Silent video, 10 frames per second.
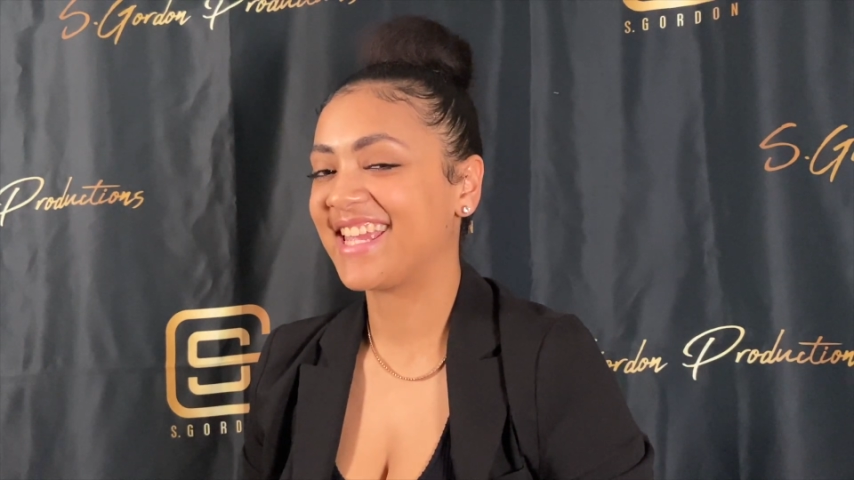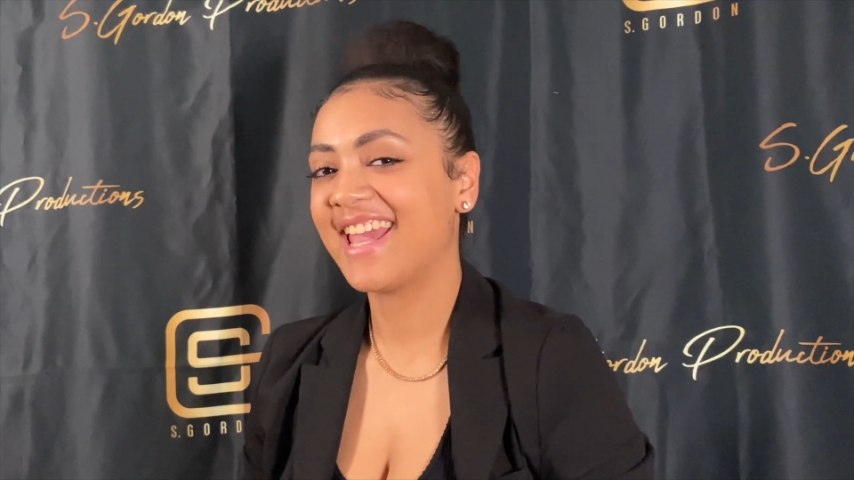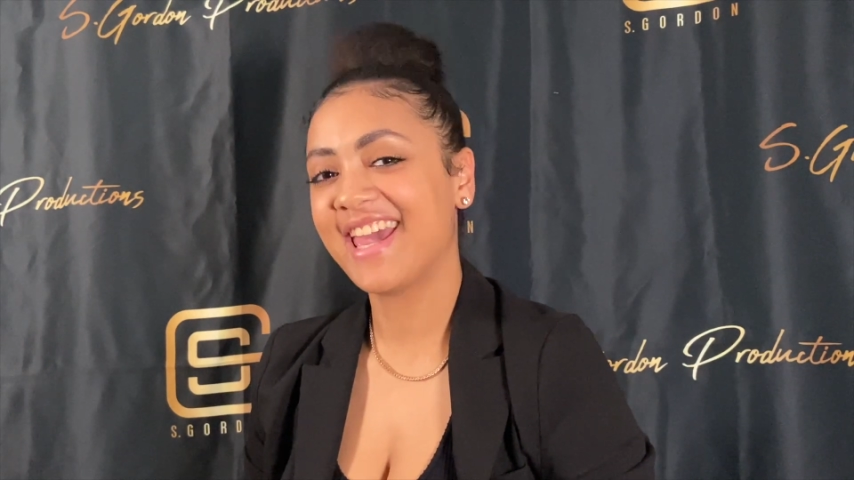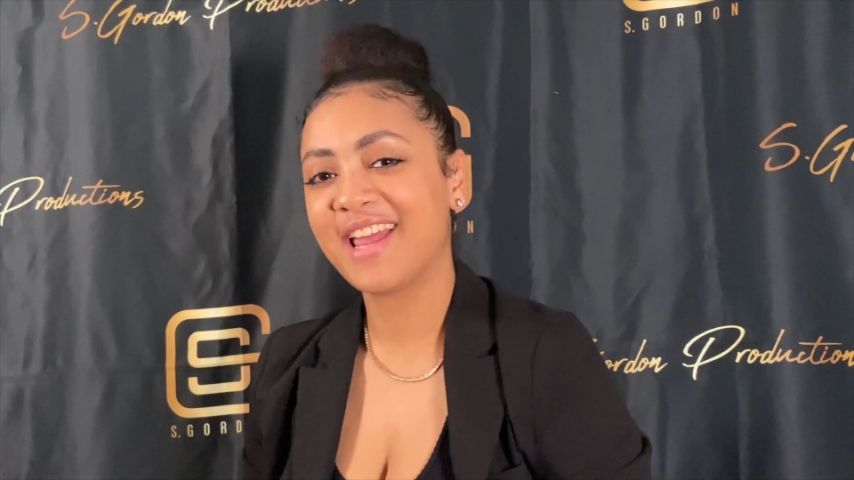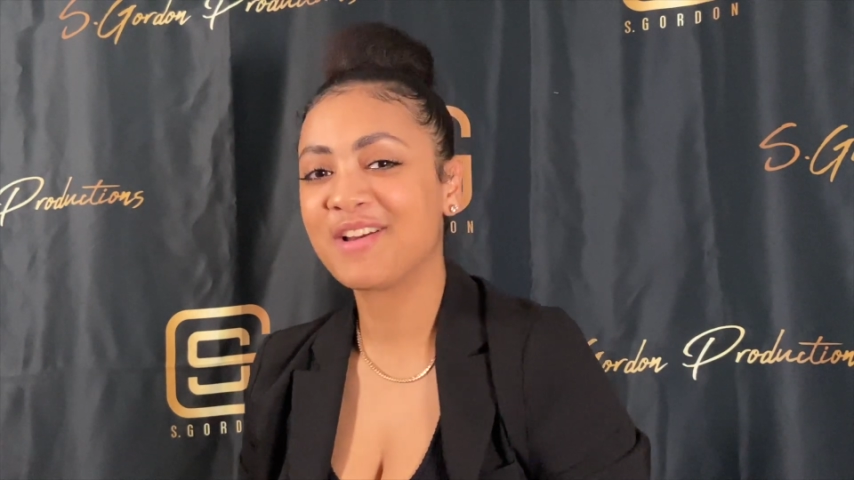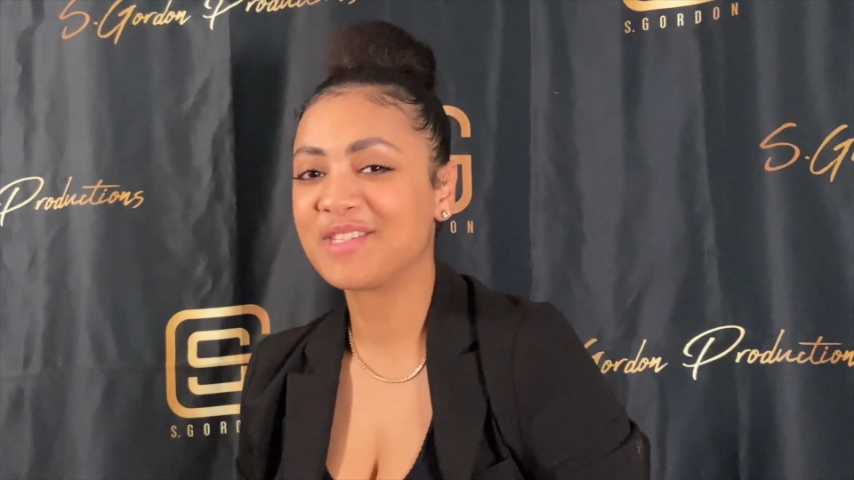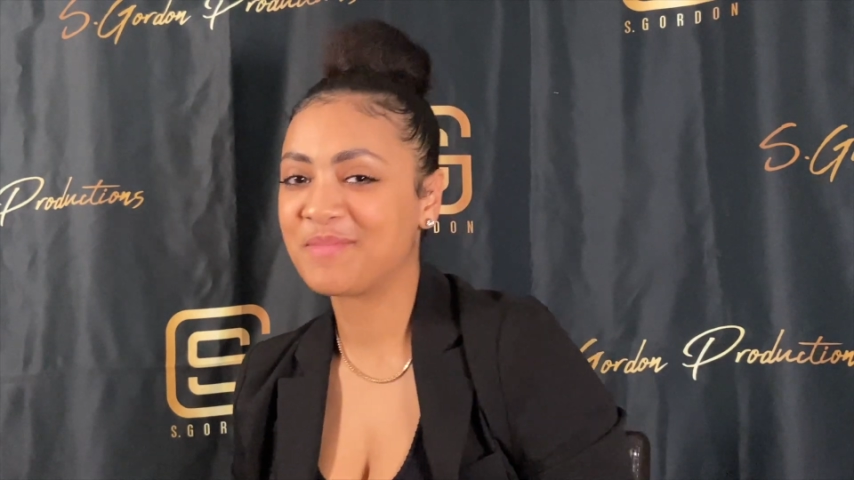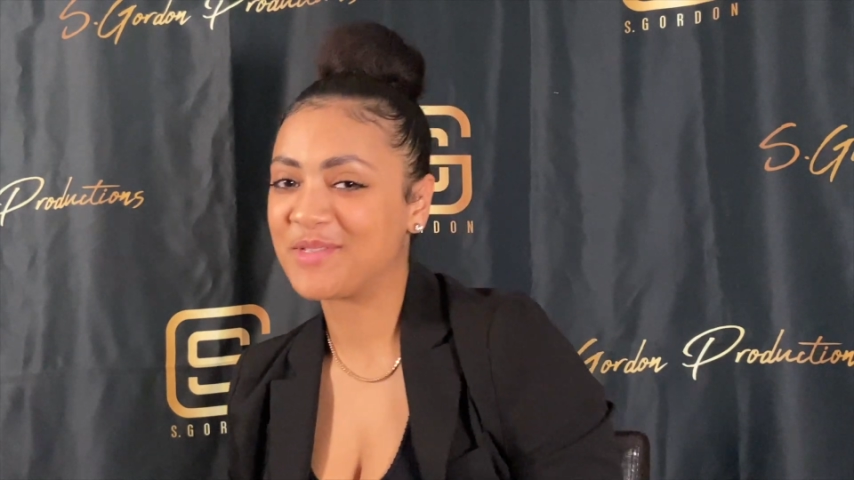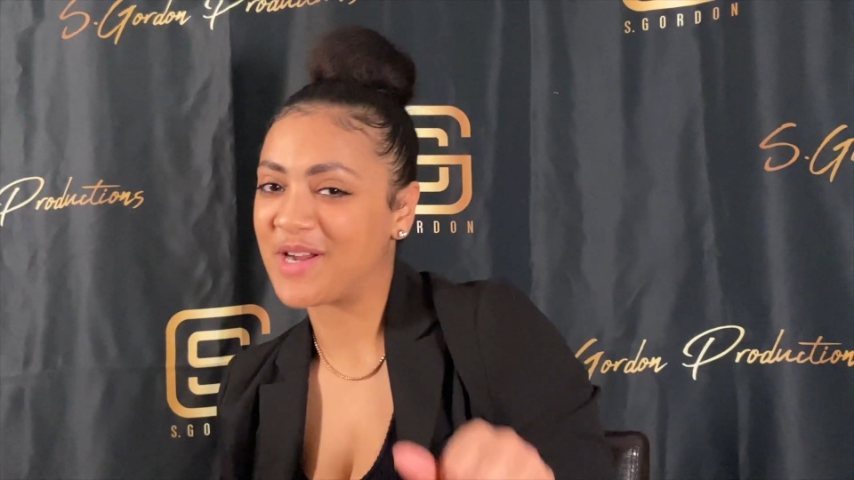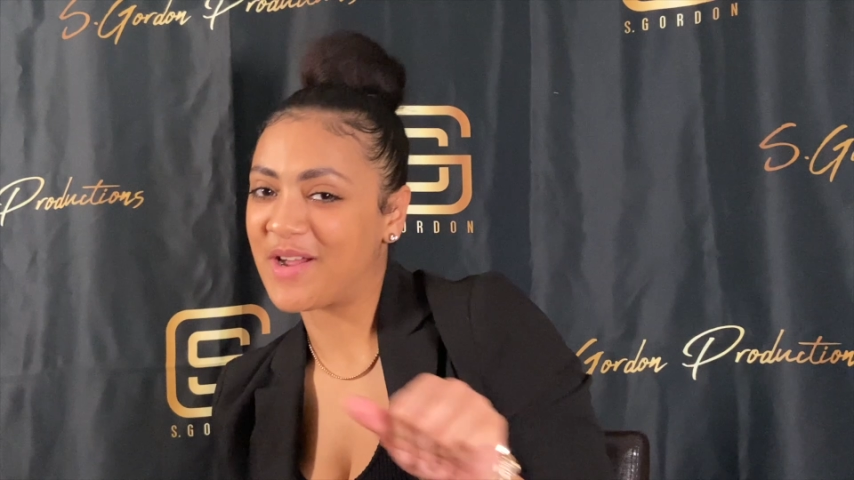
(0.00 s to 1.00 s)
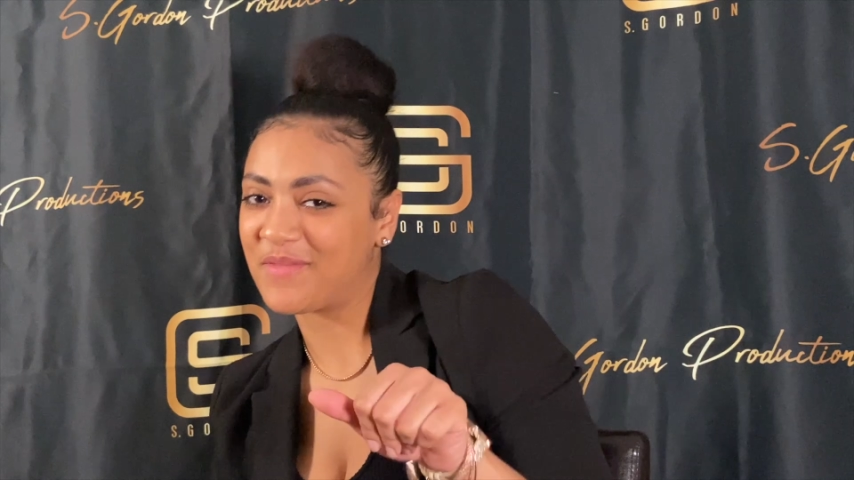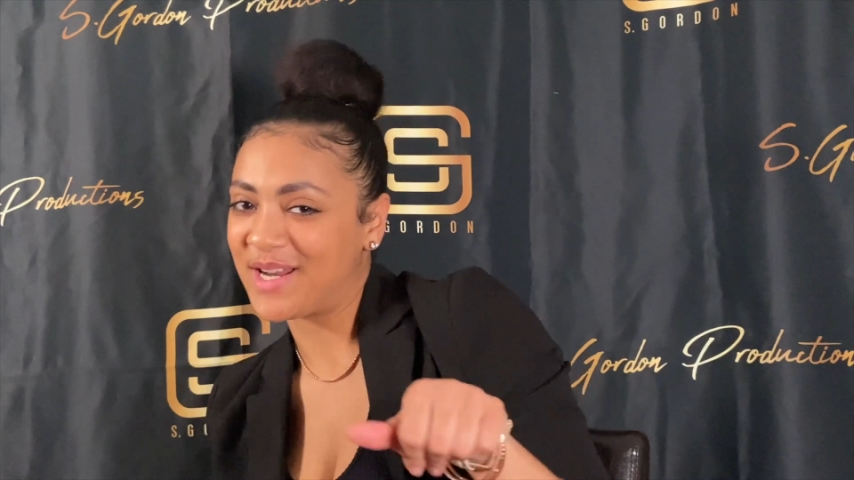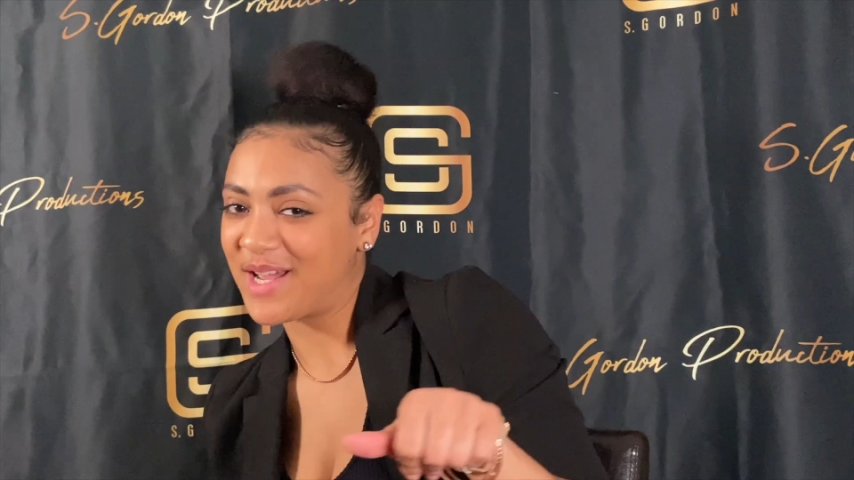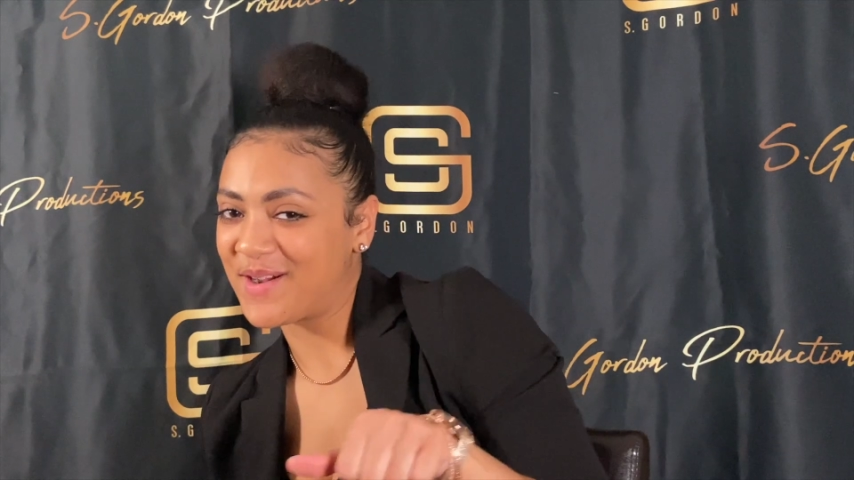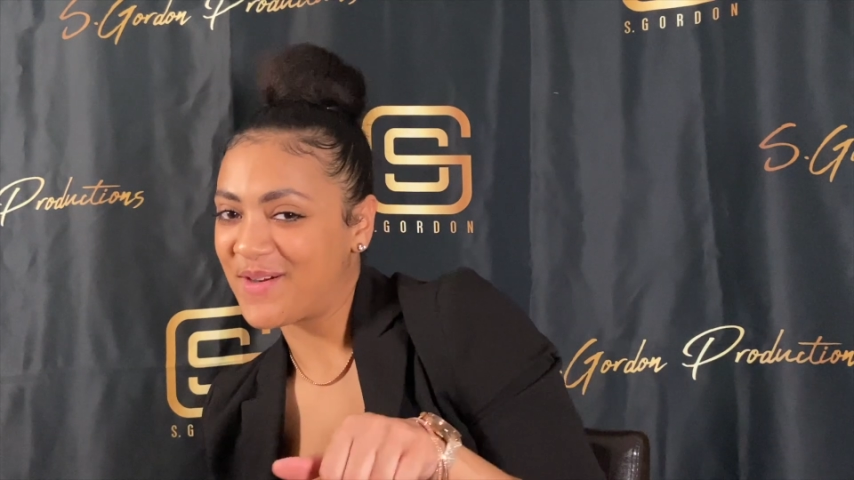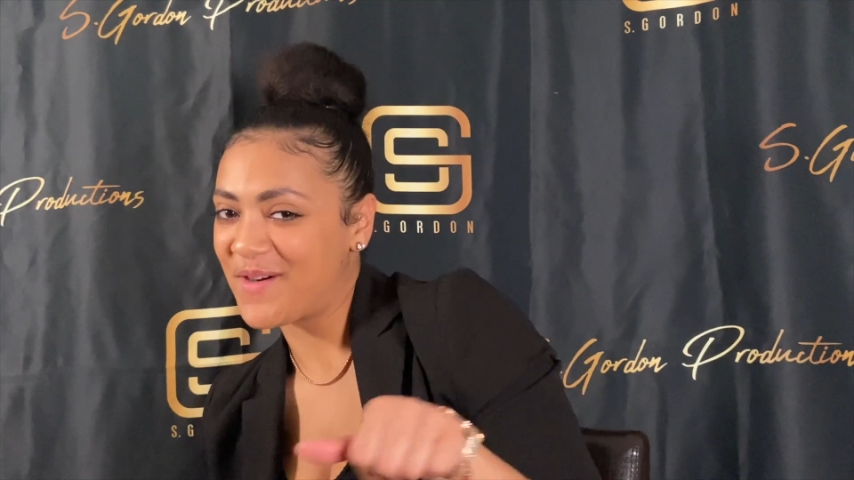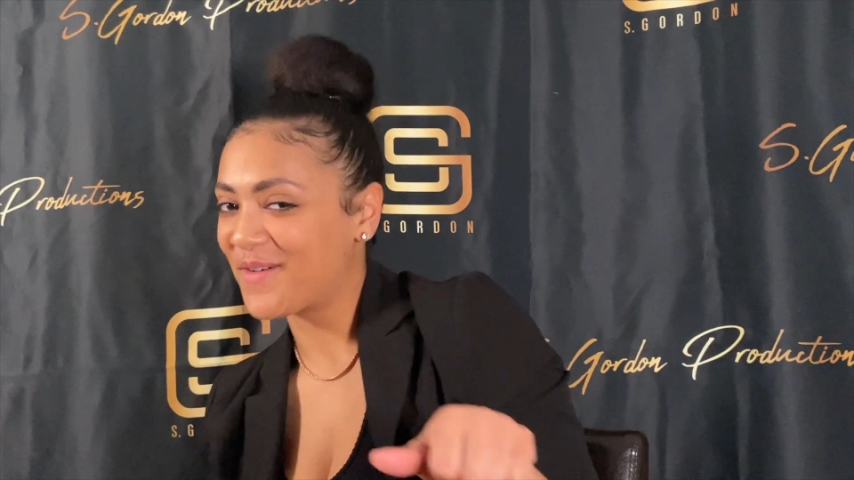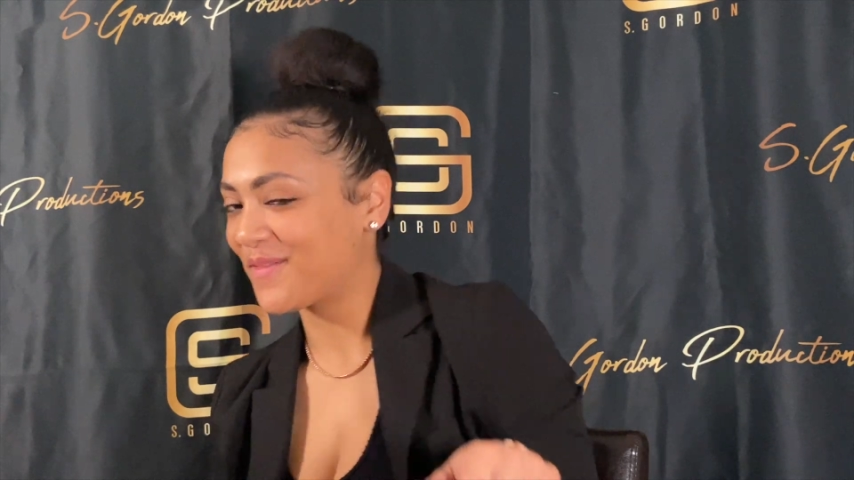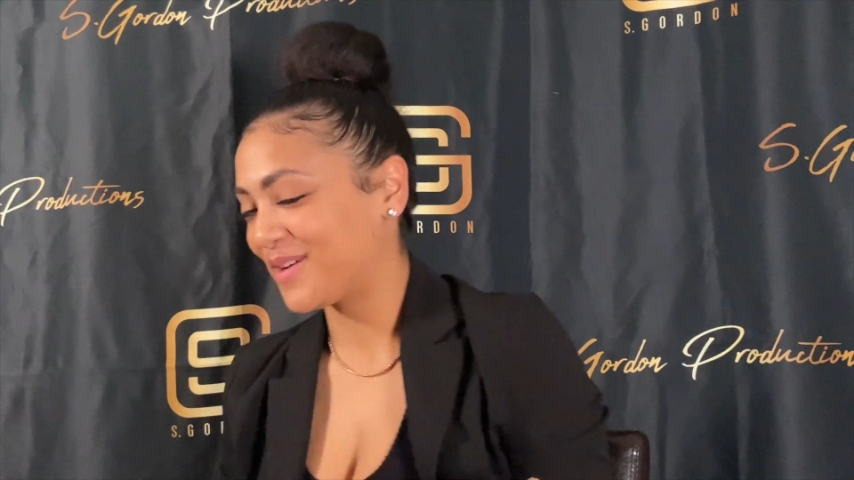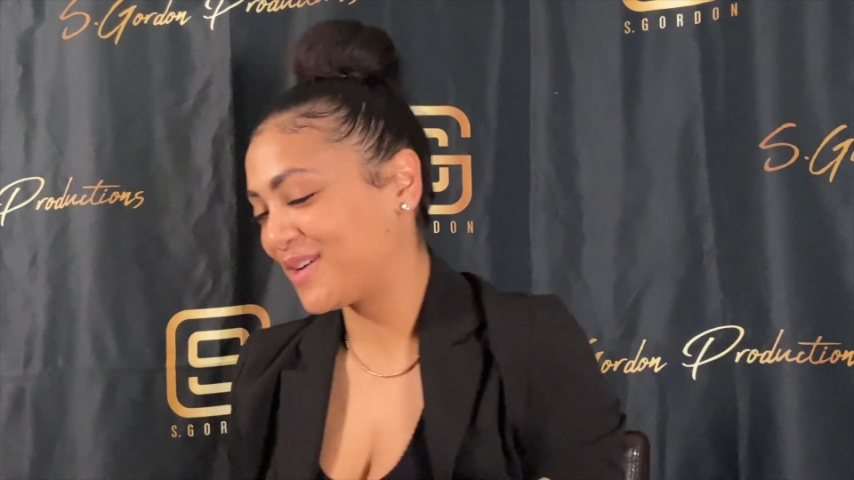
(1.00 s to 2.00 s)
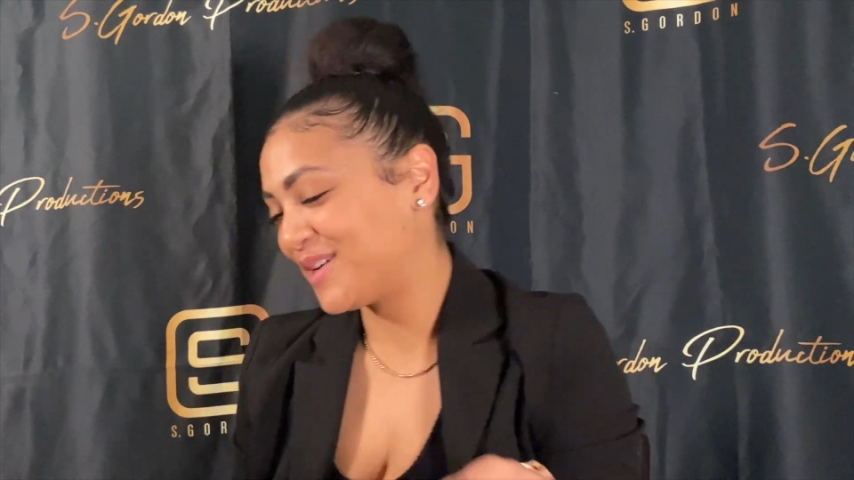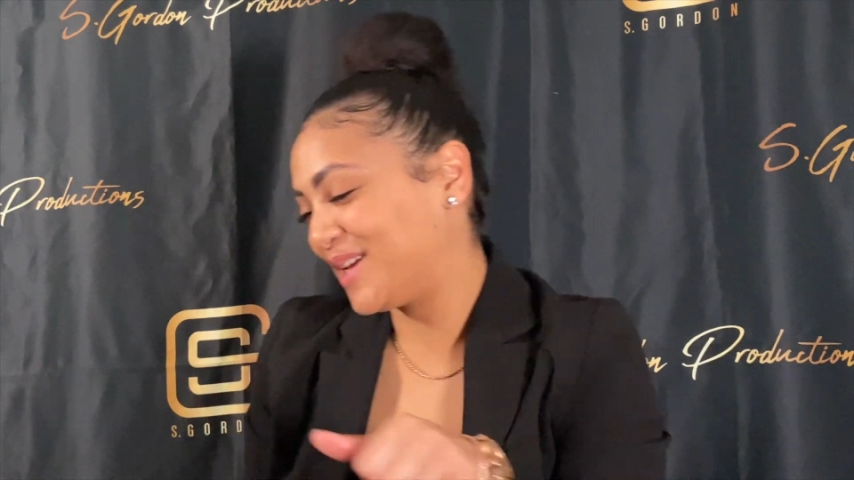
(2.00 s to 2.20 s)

yeah, they're gonna see me driving down Harvard